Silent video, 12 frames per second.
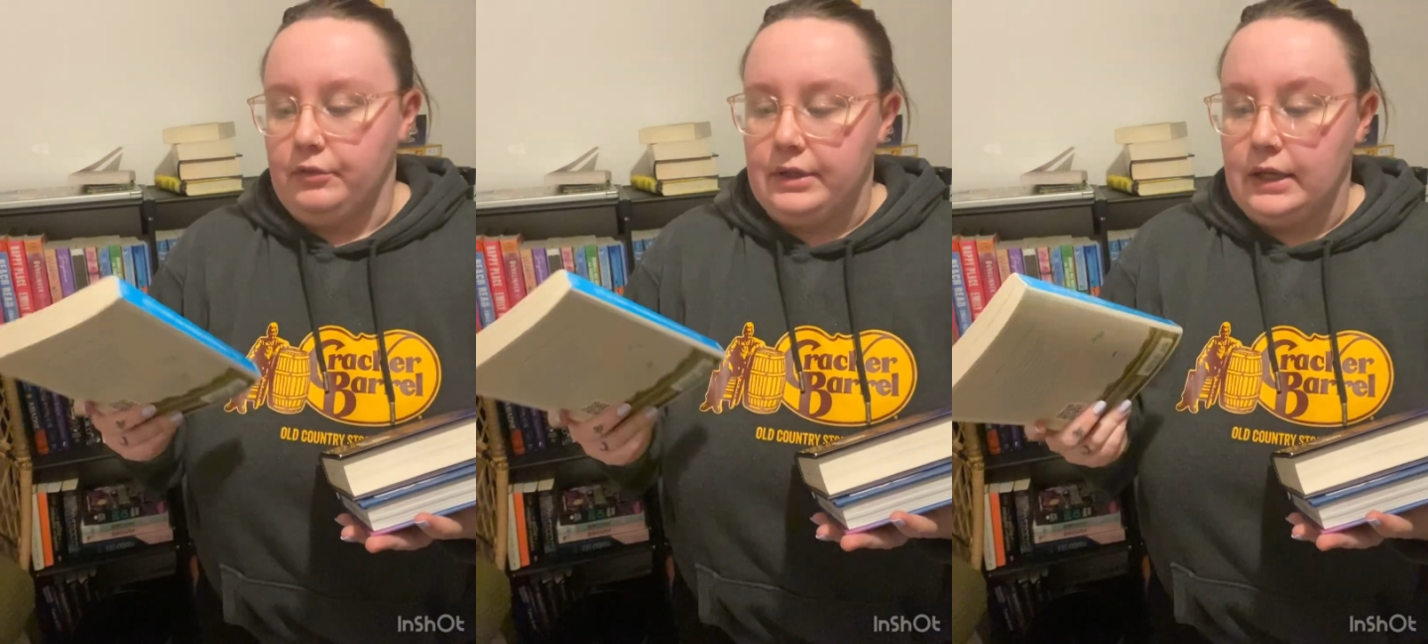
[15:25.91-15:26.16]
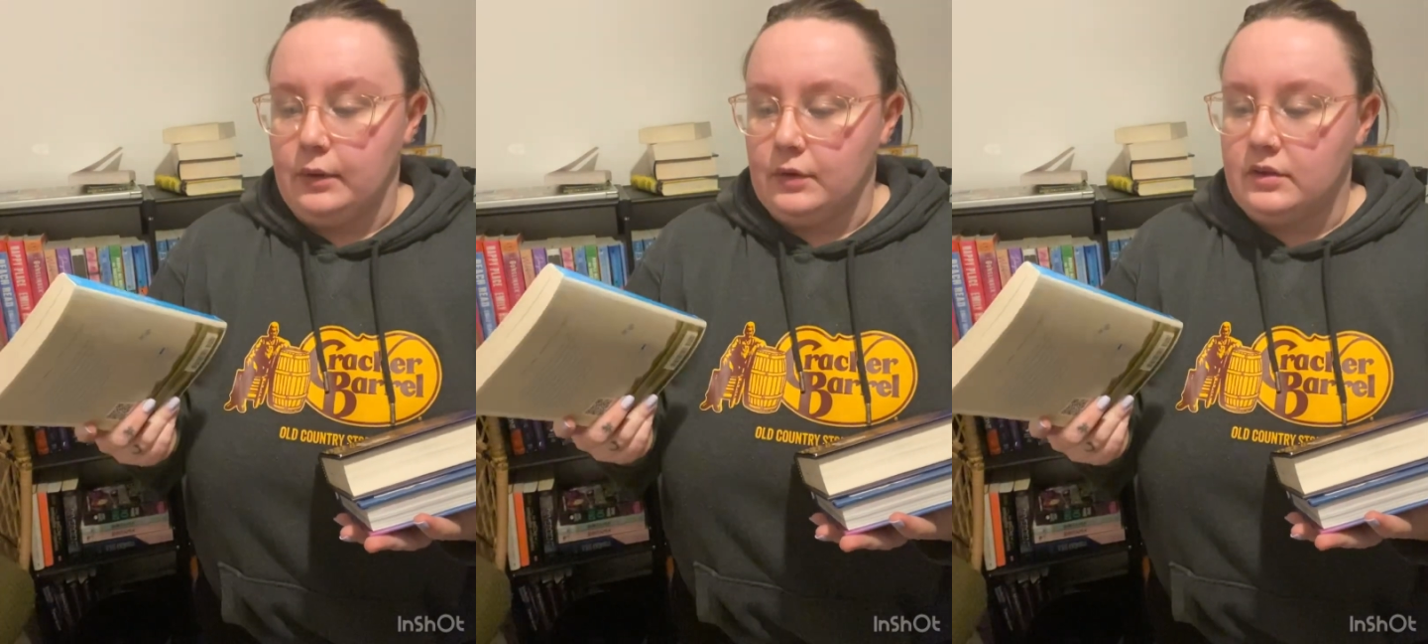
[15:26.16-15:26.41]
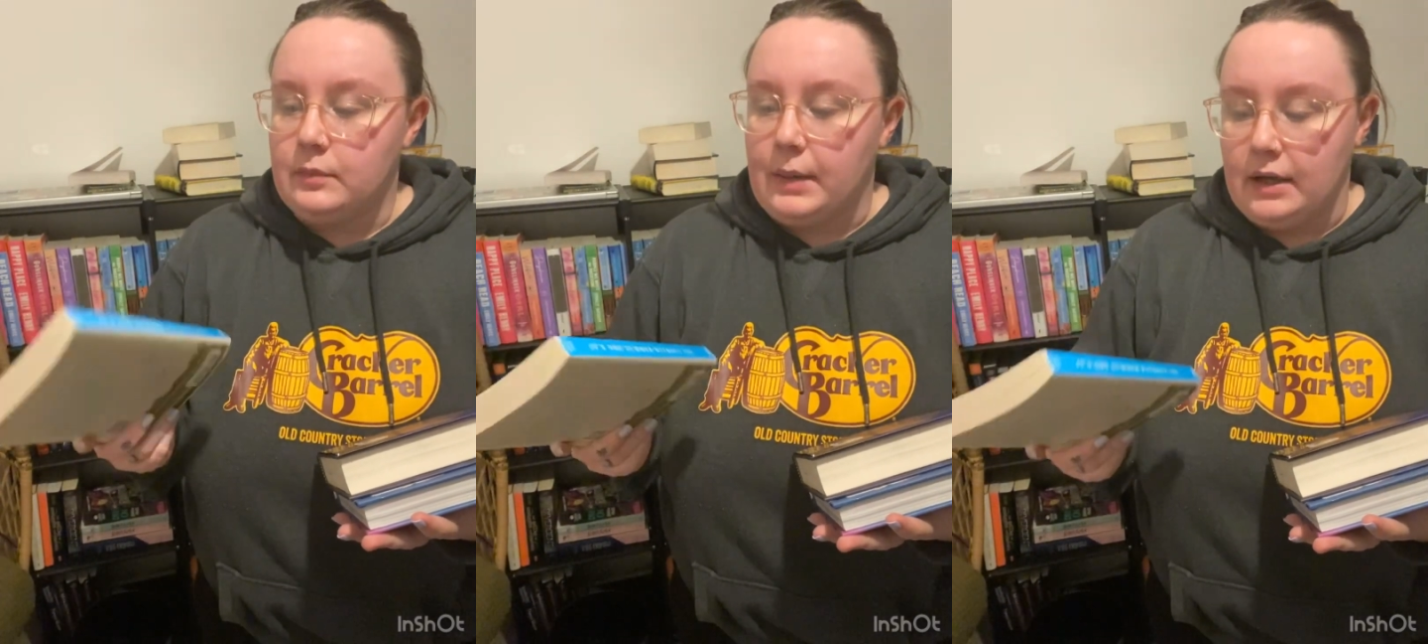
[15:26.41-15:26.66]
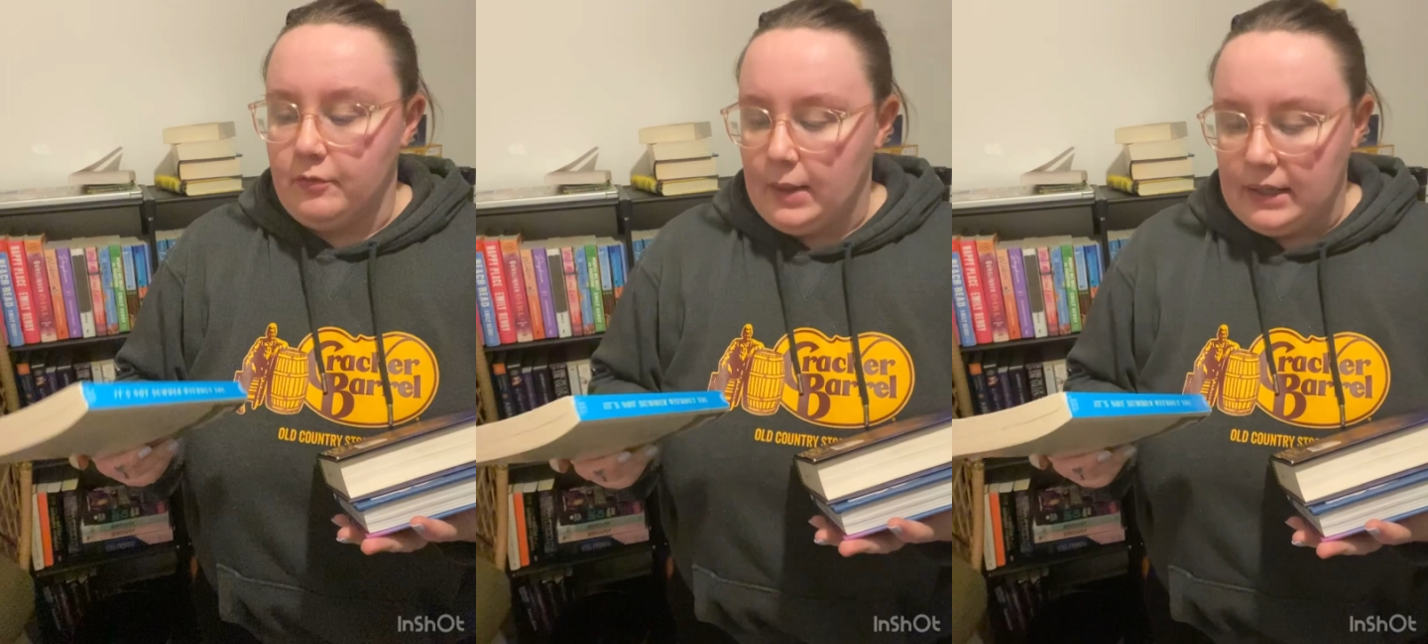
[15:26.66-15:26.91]
reading was the
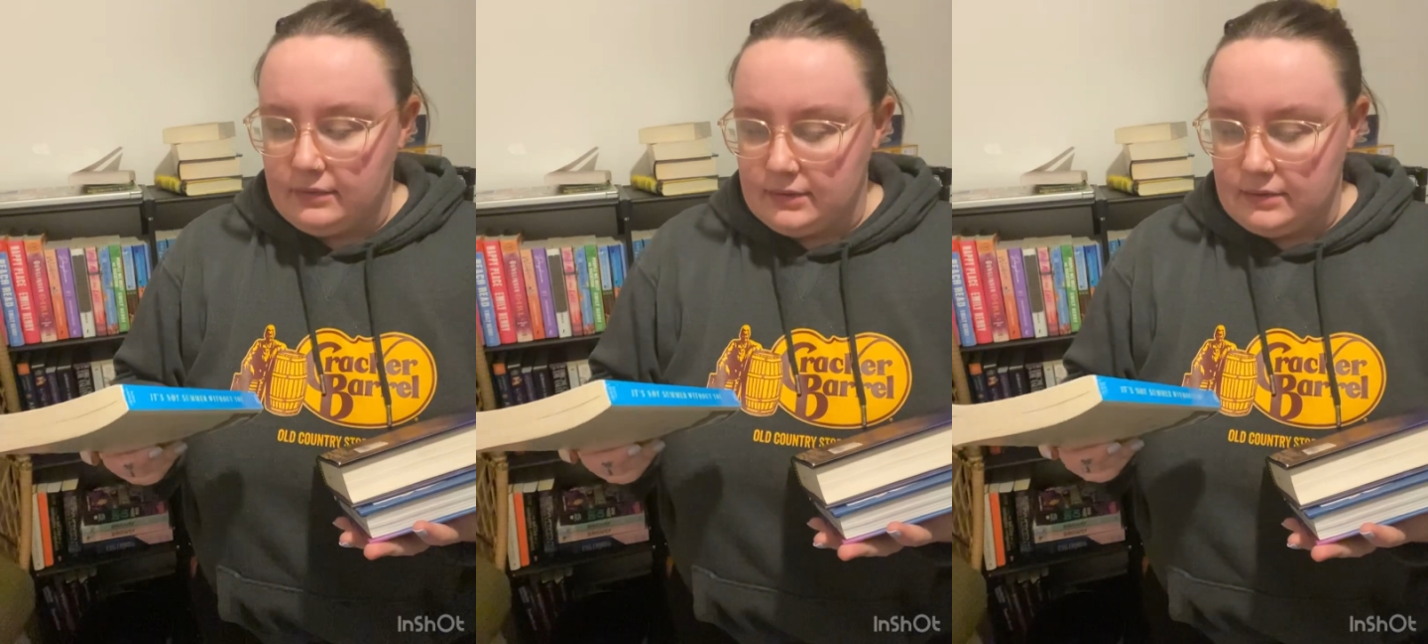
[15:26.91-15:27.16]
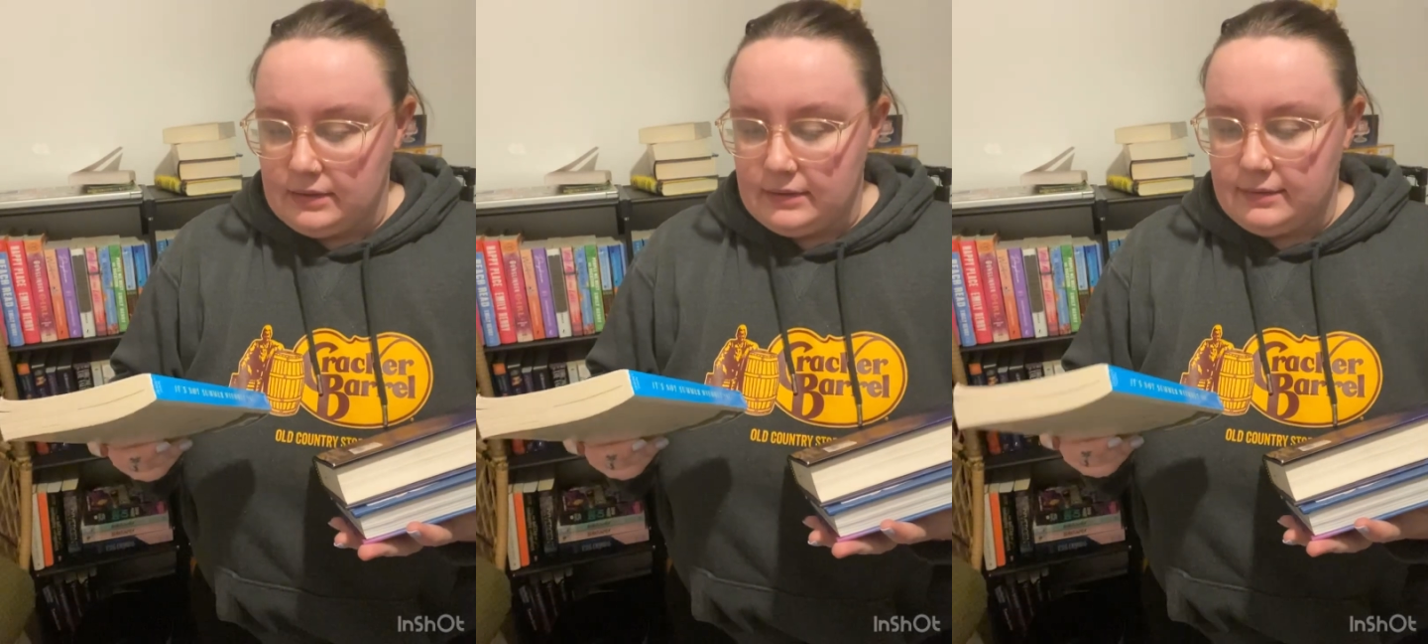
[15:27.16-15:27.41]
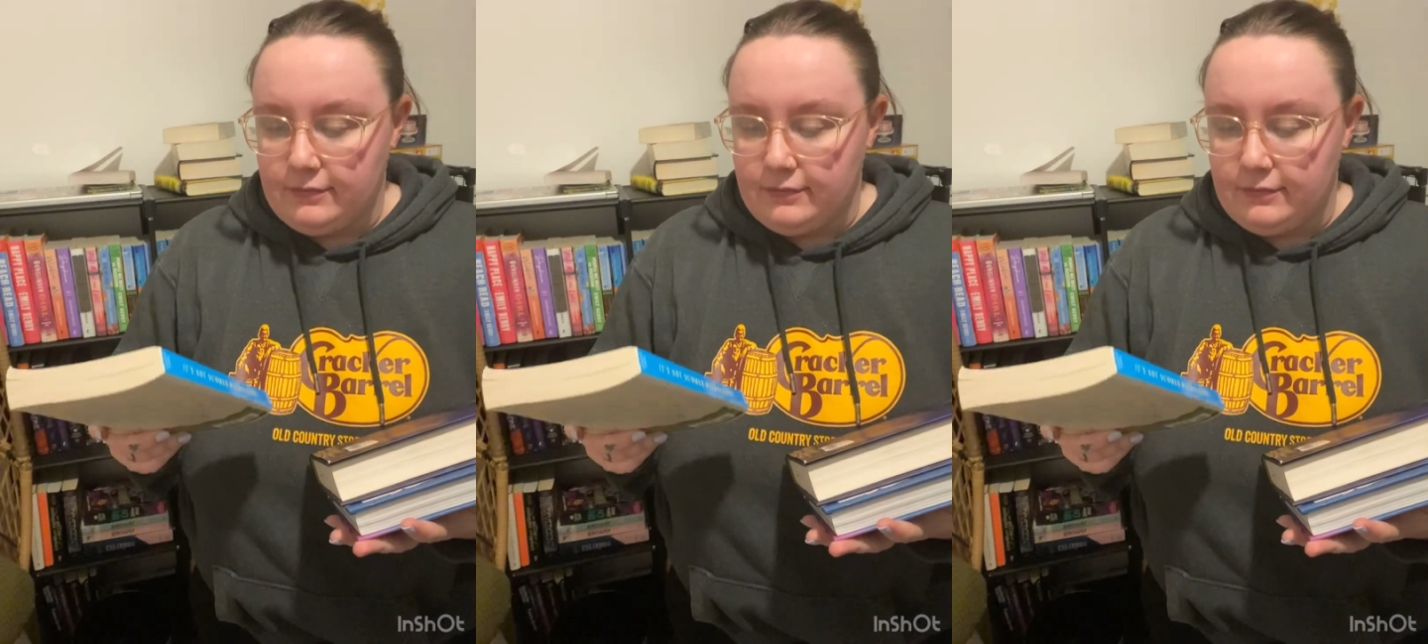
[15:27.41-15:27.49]
bane of my existence.